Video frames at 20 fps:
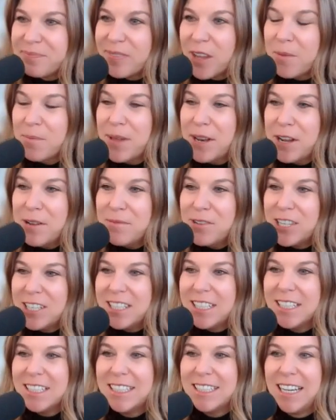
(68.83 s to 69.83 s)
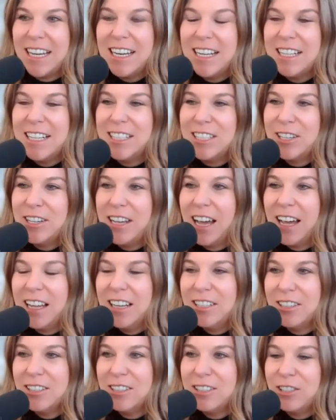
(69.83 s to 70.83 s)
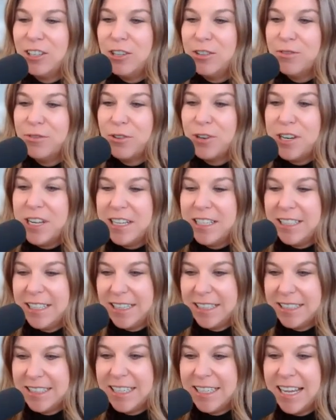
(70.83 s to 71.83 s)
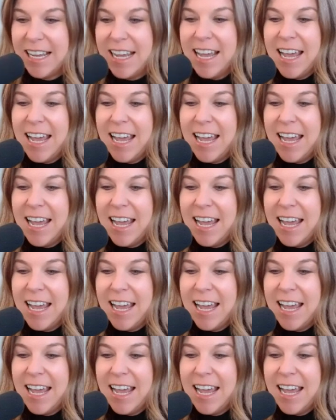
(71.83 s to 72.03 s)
But I'm just excited. So yeah, I just turned 46